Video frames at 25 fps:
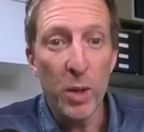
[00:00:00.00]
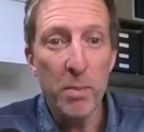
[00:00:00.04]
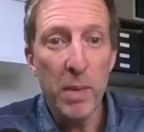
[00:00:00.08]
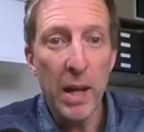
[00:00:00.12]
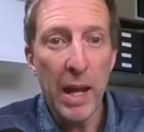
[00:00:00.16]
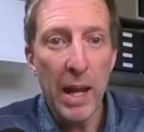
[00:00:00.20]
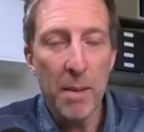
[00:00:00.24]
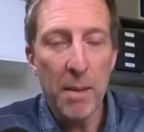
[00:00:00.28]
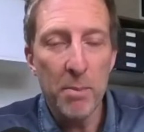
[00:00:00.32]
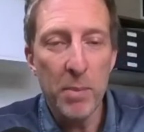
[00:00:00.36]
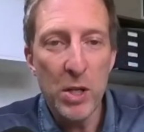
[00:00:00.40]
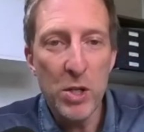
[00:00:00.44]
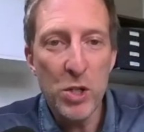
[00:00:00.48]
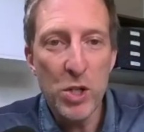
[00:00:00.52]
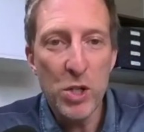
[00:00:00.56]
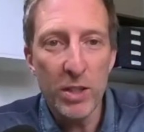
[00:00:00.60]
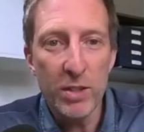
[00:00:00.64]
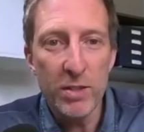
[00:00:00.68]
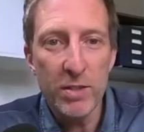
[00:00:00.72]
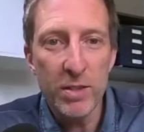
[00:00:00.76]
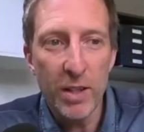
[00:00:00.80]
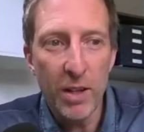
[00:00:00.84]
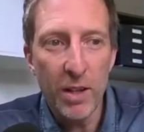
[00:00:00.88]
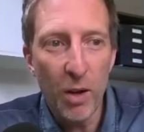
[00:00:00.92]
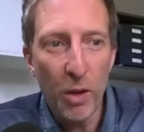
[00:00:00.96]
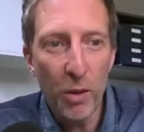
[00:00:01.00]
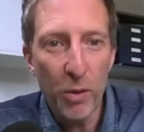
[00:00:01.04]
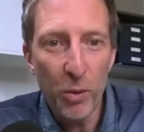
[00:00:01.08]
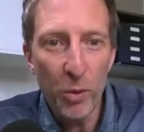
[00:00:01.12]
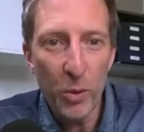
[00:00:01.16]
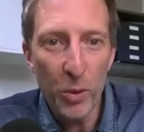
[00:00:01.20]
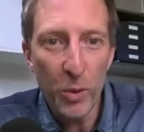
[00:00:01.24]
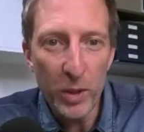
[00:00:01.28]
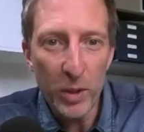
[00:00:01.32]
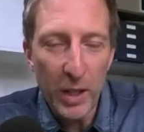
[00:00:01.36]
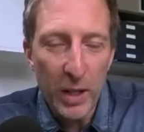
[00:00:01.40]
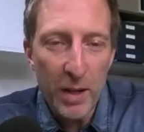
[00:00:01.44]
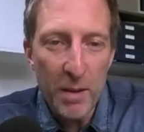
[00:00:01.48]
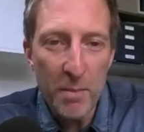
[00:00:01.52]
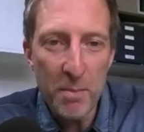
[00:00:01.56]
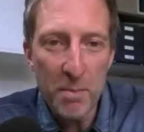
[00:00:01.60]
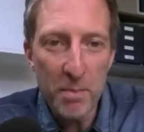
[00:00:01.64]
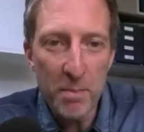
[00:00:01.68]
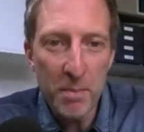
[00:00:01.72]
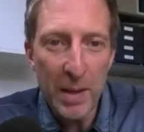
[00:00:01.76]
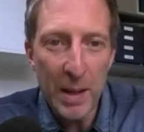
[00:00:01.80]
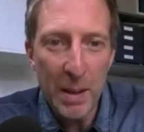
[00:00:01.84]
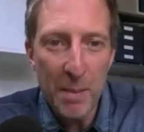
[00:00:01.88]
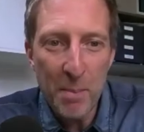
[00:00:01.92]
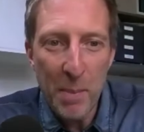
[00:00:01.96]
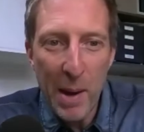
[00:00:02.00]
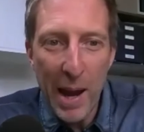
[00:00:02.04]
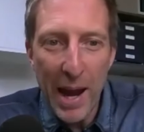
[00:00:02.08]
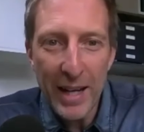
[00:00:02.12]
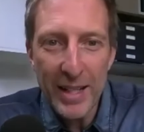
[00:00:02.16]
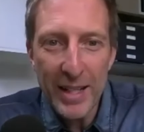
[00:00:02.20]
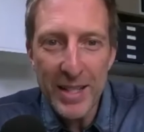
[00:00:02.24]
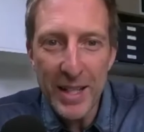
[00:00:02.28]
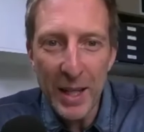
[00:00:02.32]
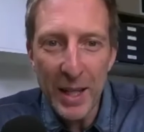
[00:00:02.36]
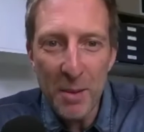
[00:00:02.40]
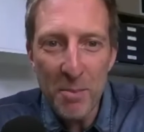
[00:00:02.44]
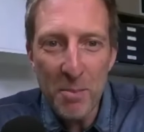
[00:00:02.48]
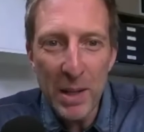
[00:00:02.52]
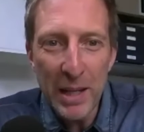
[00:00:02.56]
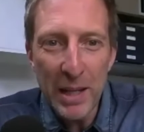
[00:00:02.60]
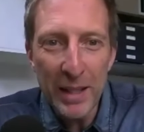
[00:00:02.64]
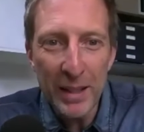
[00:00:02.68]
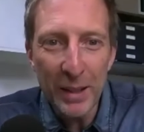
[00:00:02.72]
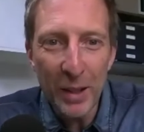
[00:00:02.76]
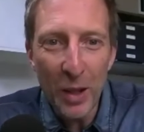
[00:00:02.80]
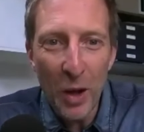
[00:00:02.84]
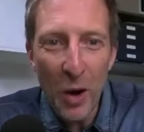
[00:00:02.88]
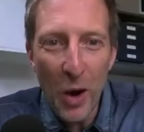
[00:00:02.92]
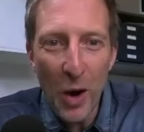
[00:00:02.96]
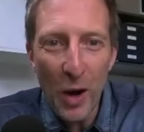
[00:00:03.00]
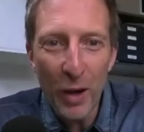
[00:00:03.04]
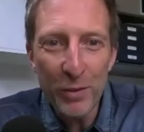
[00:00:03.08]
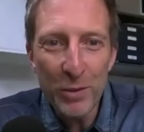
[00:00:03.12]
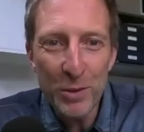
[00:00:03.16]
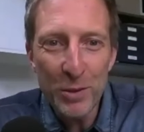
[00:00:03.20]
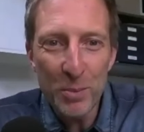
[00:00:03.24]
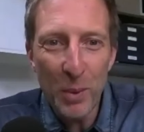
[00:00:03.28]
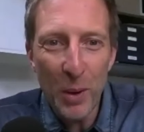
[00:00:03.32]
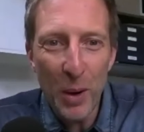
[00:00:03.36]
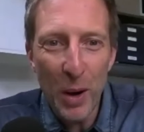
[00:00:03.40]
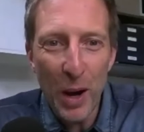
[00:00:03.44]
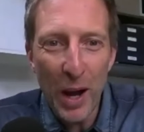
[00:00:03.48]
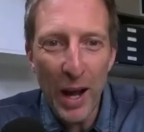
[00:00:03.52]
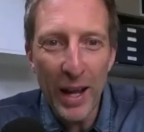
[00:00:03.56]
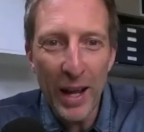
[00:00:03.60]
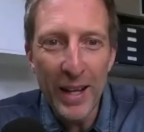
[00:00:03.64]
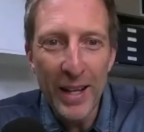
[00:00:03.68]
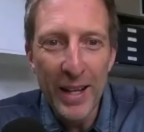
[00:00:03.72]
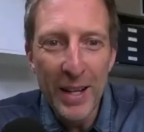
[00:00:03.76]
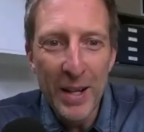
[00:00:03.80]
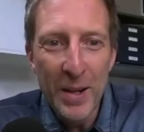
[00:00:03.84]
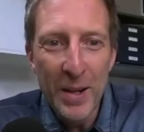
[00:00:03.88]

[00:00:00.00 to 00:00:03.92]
to be ambitious, and I thought, you know, impacting a million lives by